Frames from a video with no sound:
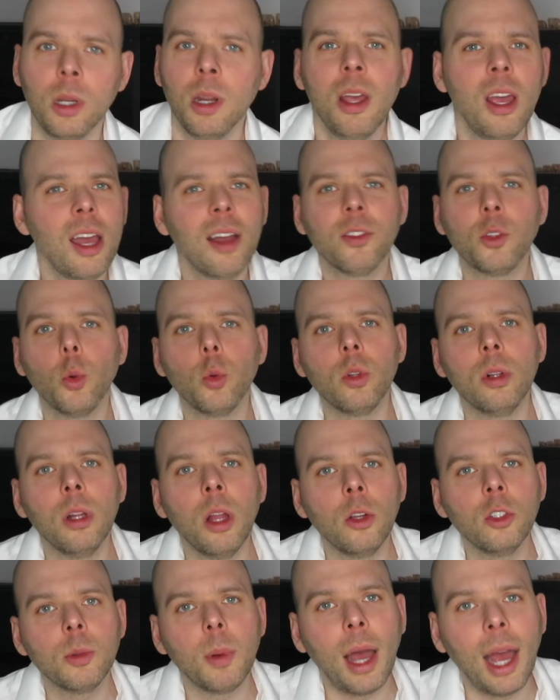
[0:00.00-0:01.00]
I've talked
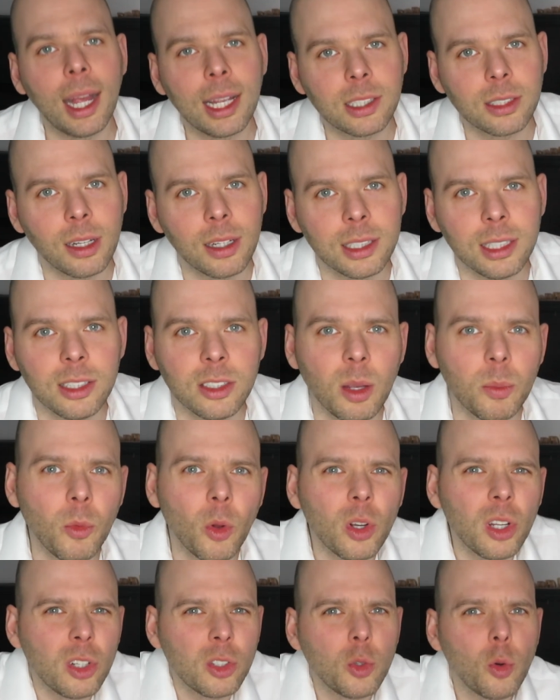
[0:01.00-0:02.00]
loads about anxiety, so I'm
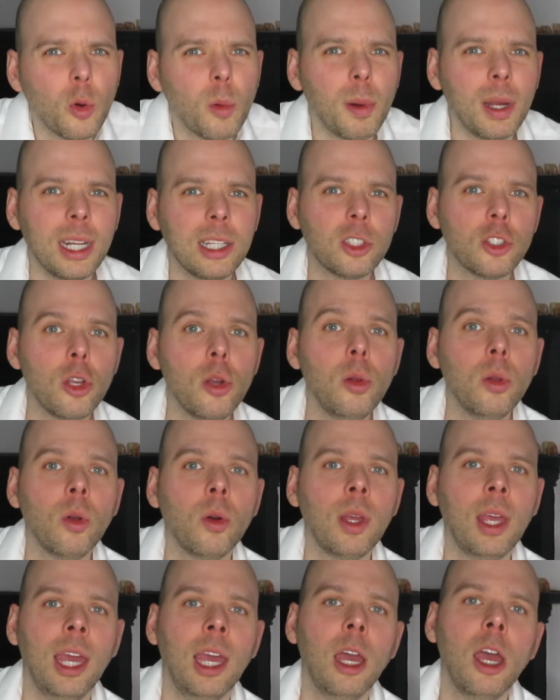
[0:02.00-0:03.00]
not going to talk about it too
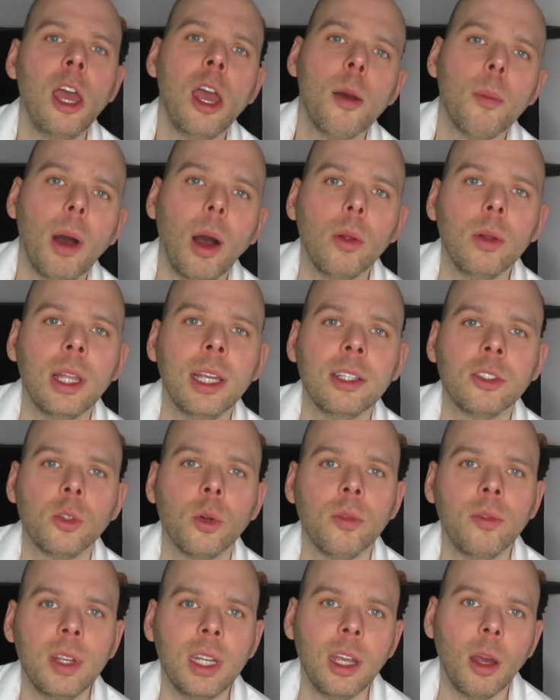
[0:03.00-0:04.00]
long here, but I'll link to
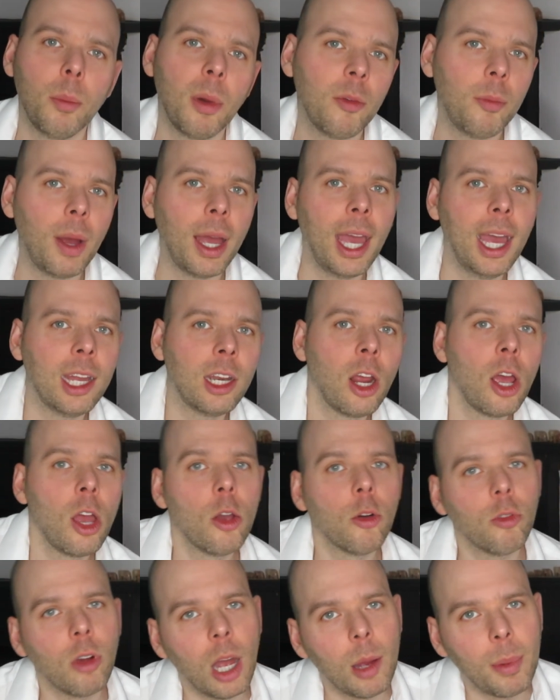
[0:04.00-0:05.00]
a video above my head
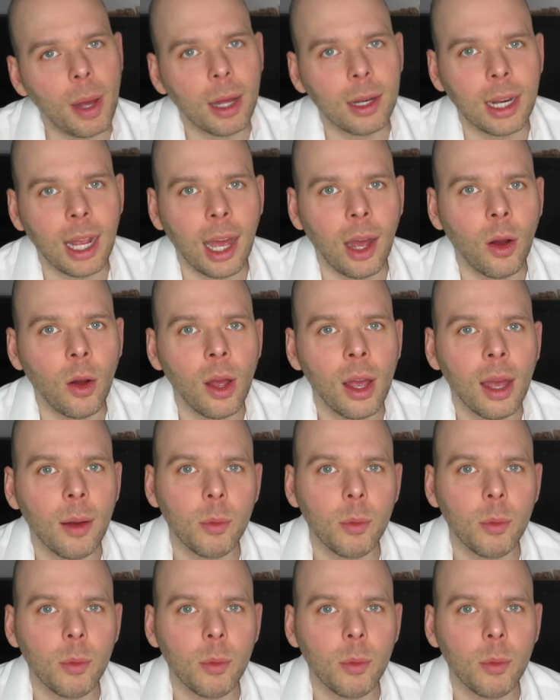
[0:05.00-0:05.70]
right about now,